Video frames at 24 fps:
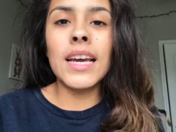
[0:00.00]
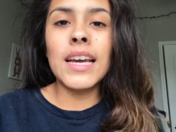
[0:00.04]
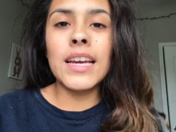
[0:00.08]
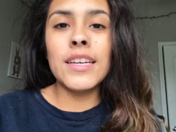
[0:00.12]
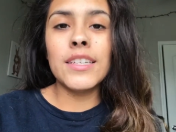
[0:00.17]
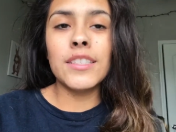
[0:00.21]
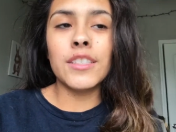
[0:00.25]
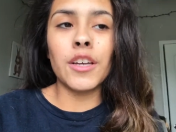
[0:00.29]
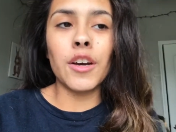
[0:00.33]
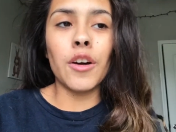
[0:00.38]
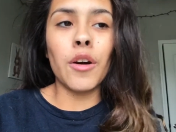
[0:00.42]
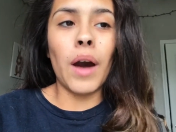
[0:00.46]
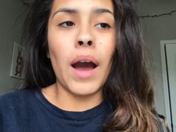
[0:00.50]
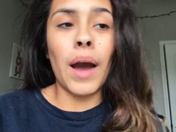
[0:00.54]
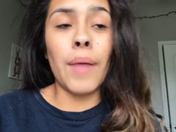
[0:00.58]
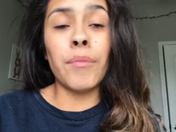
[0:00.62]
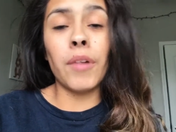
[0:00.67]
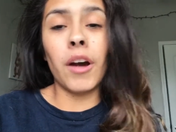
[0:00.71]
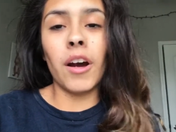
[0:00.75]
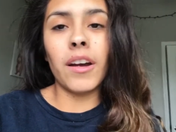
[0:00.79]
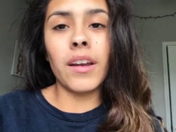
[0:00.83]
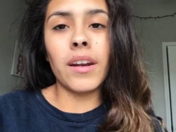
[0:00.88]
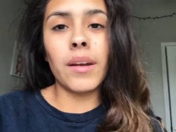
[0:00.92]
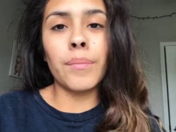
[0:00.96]
So I'm
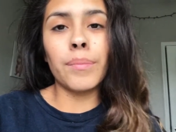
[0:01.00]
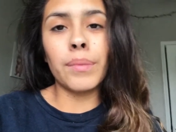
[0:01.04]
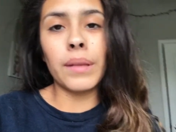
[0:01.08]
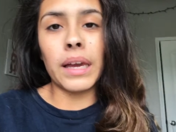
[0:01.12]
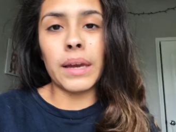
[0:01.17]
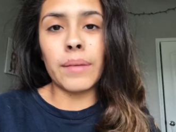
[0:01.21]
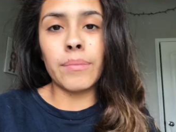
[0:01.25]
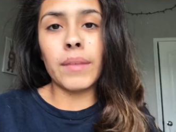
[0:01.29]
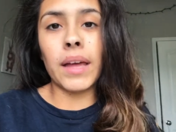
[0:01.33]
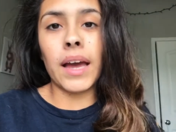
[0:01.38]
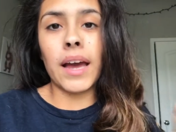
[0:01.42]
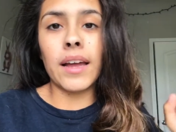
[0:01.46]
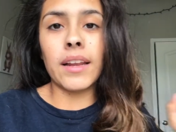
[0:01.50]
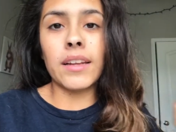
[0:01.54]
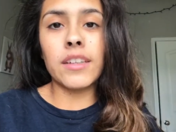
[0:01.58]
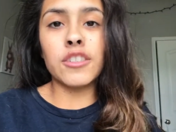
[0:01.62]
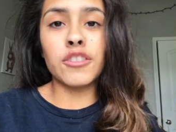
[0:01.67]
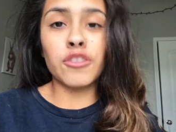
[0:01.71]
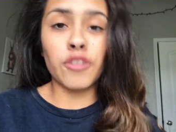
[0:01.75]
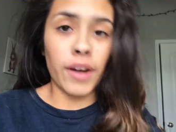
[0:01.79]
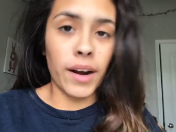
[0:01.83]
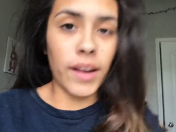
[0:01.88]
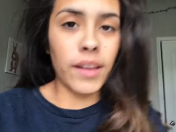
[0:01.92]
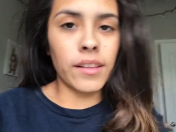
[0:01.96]
not going to blame that
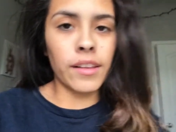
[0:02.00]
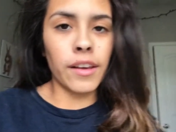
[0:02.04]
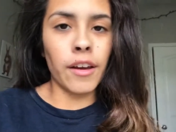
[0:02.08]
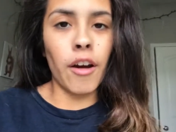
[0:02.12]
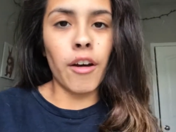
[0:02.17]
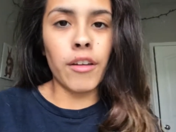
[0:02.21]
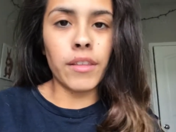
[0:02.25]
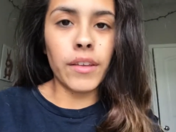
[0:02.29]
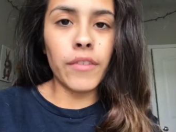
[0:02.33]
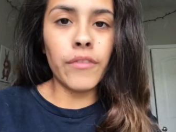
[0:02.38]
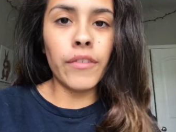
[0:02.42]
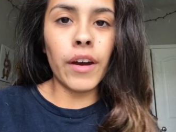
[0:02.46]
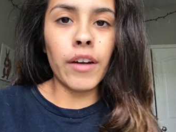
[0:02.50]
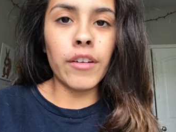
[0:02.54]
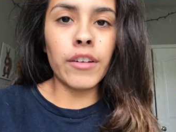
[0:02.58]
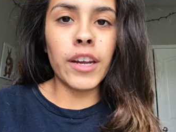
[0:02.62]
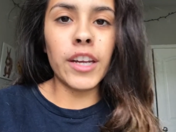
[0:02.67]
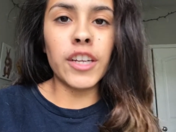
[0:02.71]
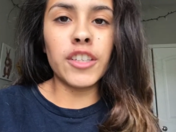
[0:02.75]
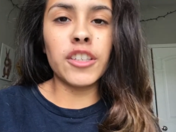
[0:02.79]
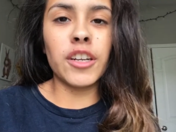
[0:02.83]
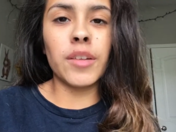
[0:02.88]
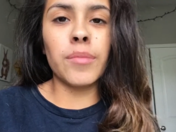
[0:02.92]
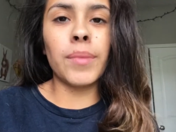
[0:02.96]
directly on the
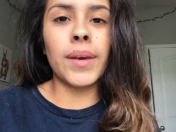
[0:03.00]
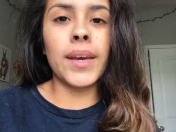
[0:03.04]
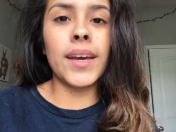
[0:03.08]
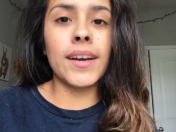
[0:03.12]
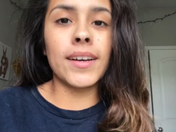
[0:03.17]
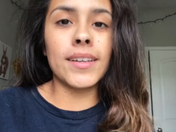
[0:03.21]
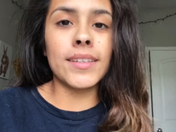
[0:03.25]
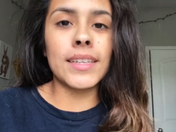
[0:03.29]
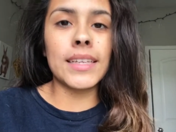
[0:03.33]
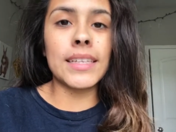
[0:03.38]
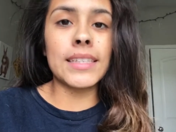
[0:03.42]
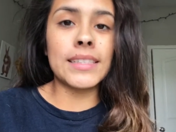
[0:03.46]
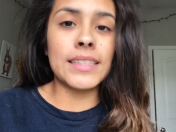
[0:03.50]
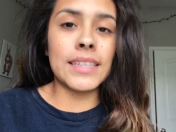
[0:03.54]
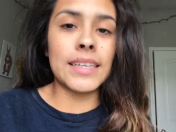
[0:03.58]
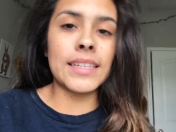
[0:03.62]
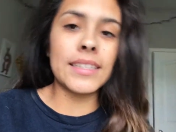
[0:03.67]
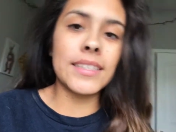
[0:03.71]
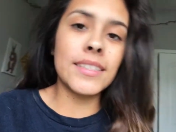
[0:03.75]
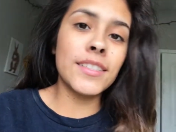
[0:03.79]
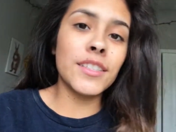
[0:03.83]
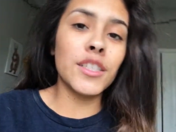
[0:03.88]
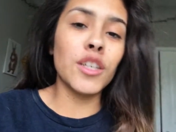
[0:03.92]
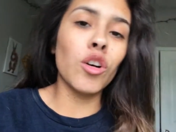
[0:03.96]
foundation because it did
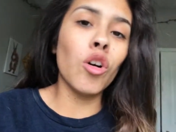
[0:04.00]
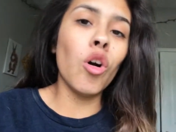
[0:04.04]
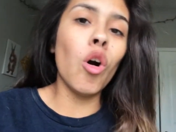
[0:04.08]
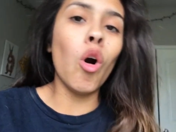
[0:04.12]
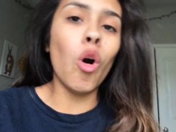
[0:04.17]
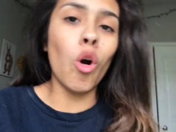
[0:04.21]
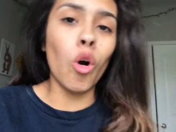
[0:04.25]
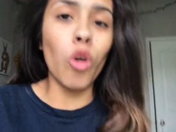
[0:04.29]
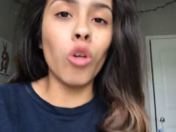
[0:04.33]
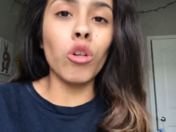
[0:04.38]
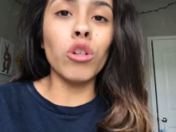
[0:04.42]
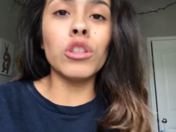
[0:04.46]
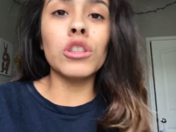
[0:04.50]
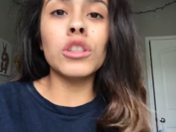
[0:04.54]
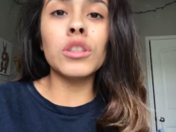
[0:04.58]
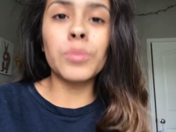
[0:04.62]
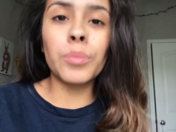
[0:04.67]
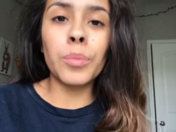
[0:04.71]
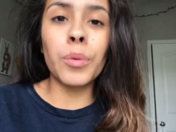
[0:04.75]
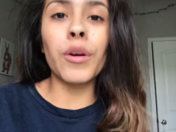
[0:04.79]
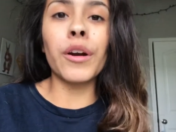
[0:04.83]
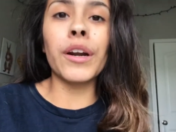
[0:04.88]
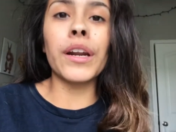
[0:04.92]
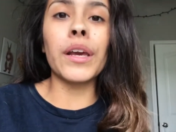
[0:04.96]
still hold
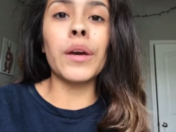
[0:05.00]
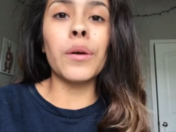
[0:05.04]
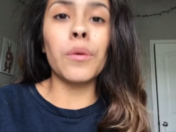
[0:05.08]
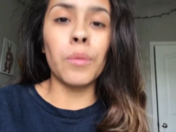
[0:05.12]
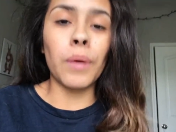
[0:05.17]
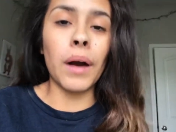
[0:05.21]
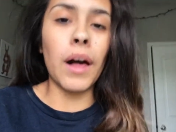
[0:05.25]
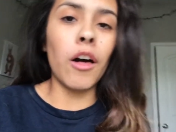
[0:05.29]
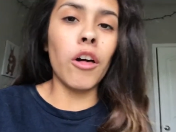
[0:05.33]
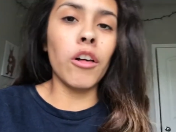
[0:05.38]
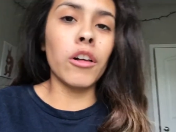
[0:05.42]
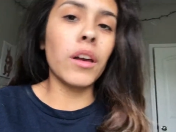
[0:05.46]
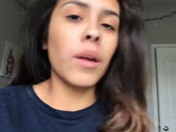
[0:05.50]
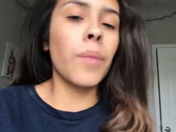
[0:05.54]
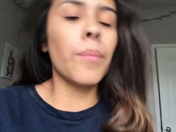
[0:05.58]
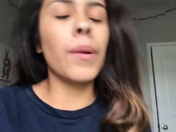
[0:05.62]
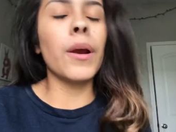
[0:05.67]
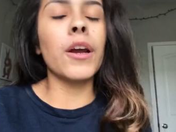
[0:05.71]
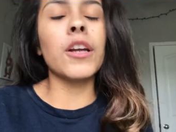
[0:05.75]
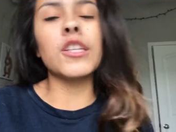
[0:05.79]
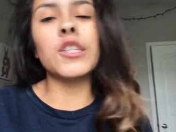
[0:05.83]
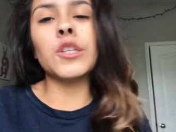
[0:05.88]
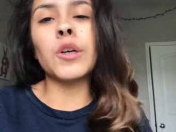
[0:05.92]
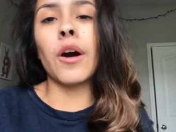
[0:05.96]
pretty well
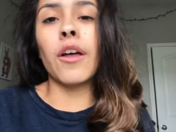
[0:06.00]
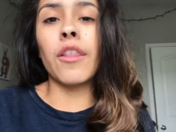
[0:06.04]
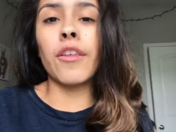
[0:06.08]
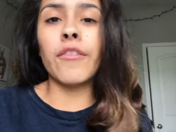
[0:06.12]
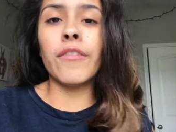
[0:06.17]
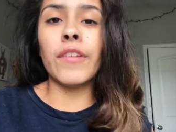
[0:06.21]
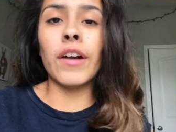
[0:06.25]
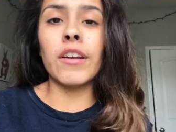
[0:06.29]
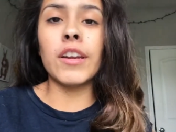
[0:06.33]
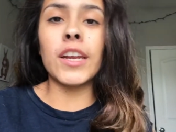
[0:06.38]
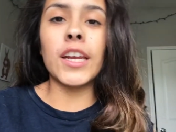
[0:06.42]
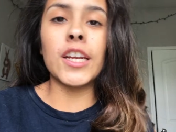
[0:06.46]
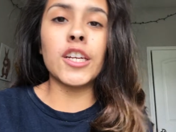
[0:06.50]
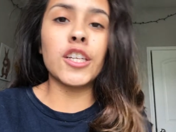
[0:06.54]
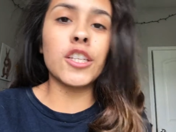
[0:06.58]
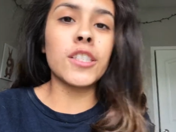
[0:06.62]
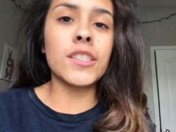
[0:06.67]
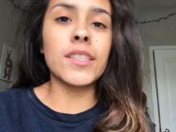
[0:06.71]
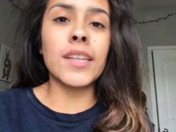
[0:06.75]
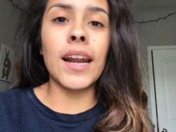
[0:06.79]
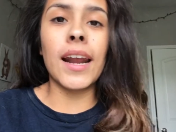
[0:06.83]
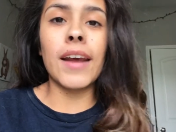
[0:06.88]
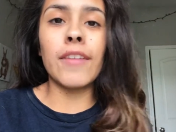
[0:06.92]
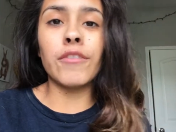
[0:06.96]
compared to other foundations
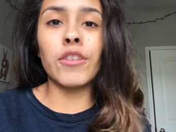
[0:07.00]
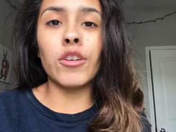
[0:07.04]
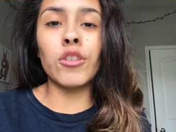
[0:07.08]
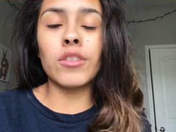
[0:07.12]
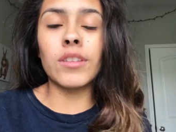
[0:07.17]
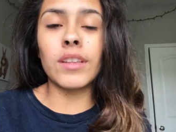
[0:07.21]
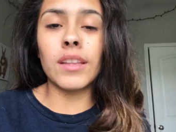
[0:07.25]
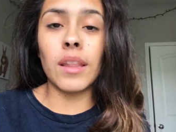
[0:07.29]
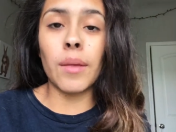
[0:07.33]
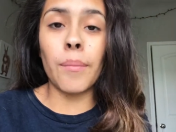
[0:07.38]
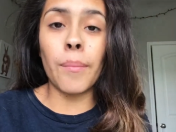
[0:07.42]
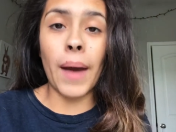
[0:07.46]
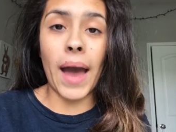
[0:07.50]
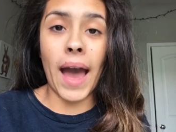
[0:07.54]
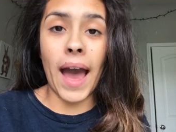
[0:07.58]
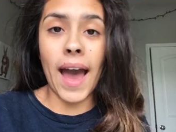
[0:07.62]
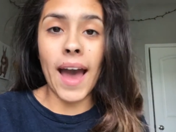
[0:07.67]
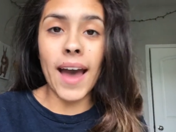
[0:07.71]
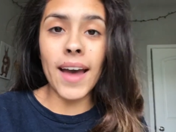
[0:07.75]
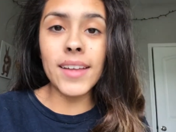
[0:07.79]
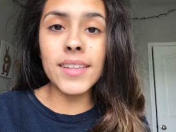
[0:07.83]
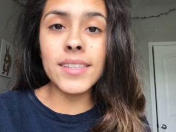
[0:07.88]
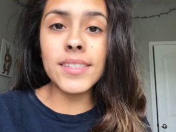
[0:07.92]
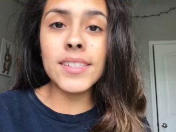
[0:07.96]
that I've used in the
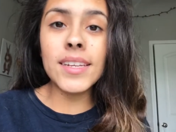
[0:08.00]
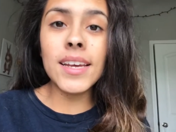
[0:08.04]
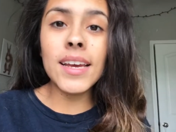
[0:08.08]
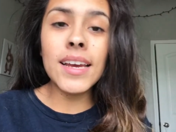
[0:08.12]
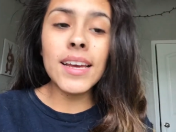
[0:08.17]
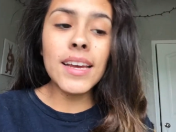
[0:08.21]
past.